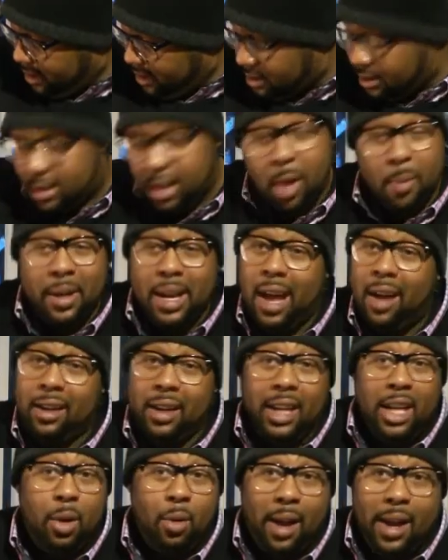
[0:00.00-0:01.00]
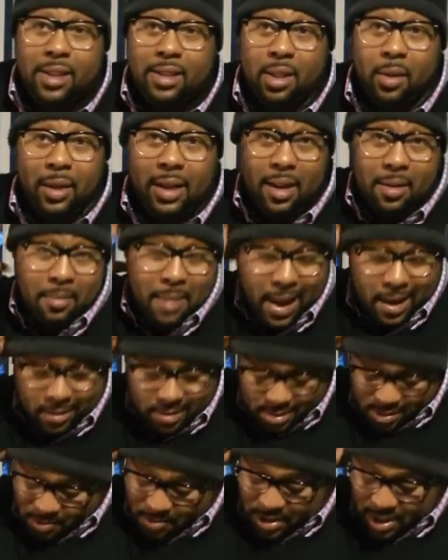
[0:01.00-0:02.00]
this is coming out anyway, so it didn't matter
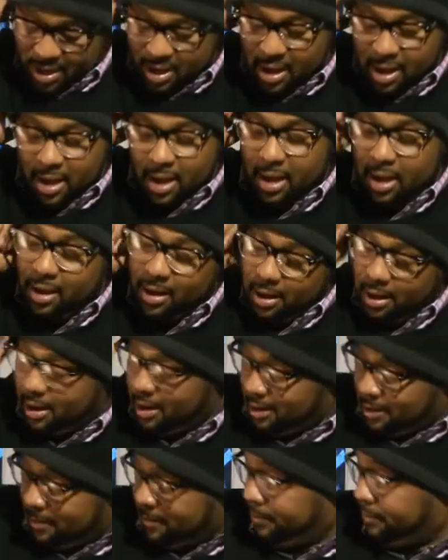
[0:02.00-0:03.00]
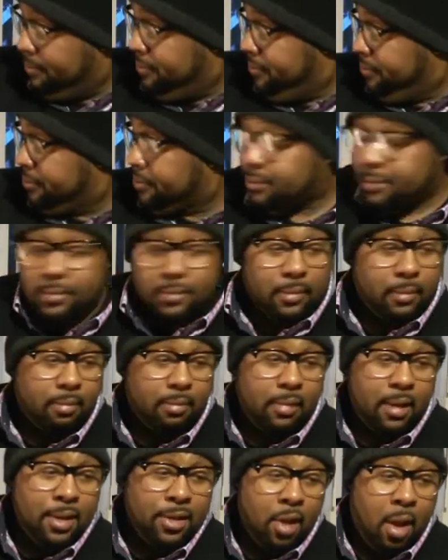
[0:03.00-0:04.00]
to me.
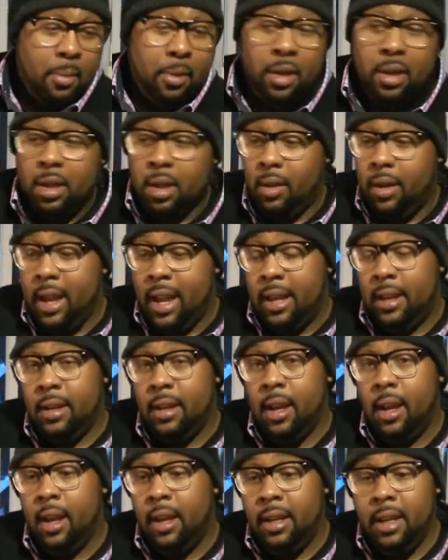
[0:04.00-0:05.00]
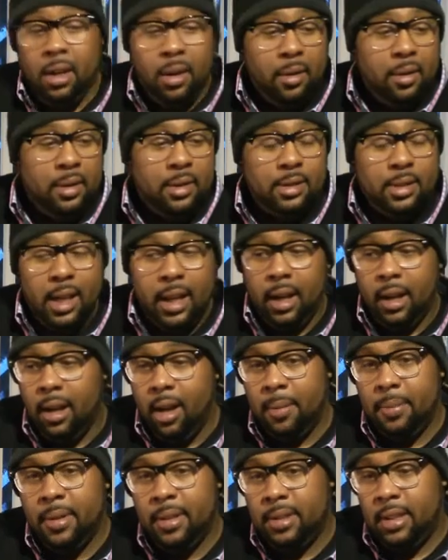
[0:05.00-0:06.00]
So I'm going to go ahead and, you know, set it
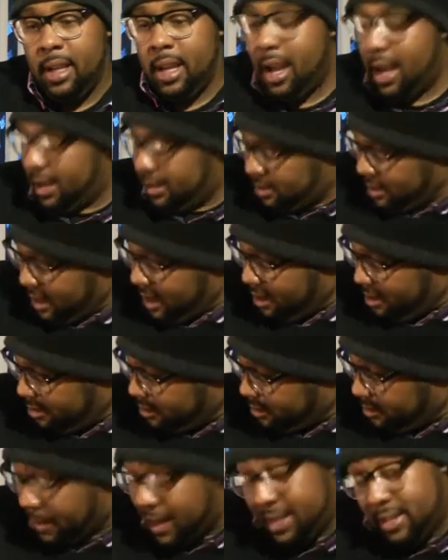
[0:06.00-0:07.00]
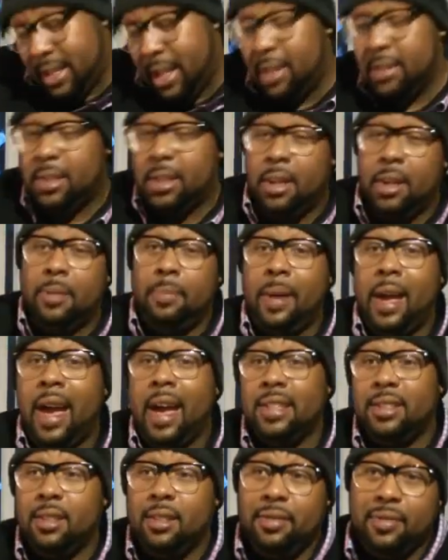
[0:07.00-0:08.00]
up, see how it sounds. The bass sounds good,
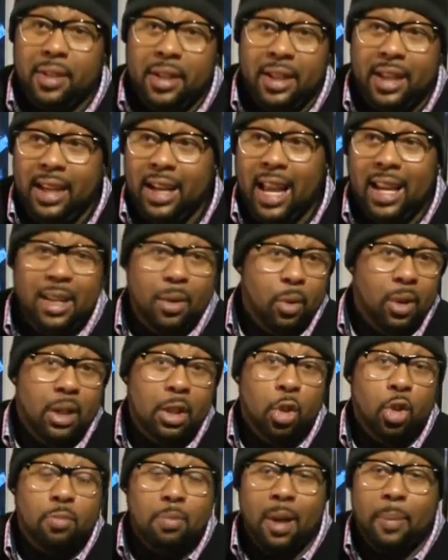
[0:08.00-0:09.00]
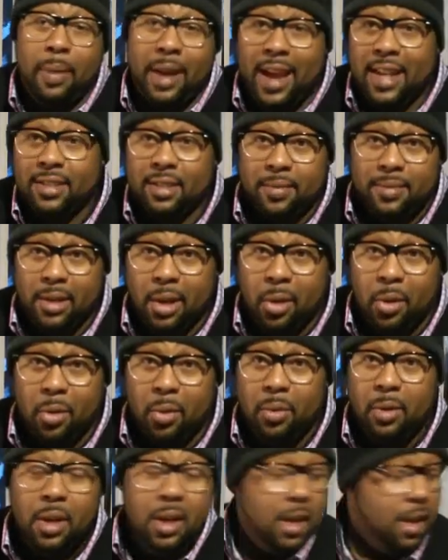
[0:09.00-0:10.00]
passive. Again, I didn't want to lose my passive
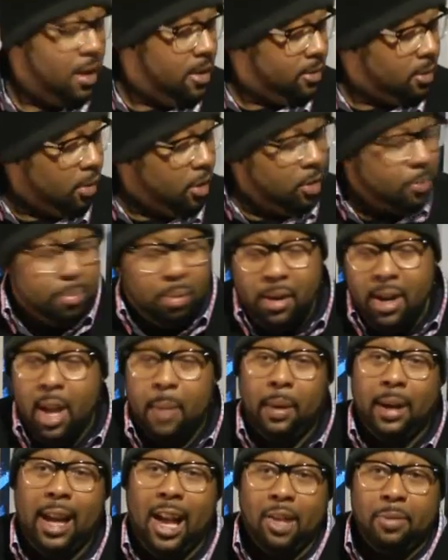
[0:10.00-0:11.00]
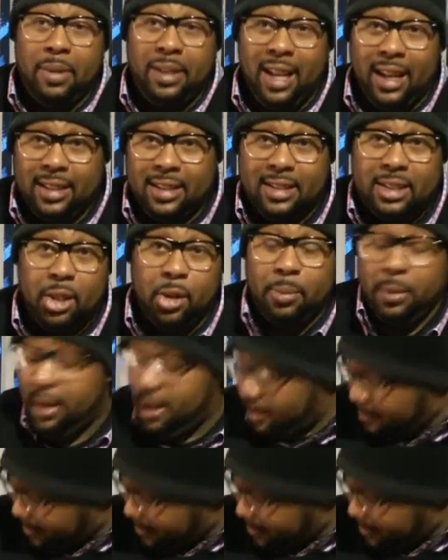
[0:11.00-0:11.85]
tone, so this preamp allows me like to still play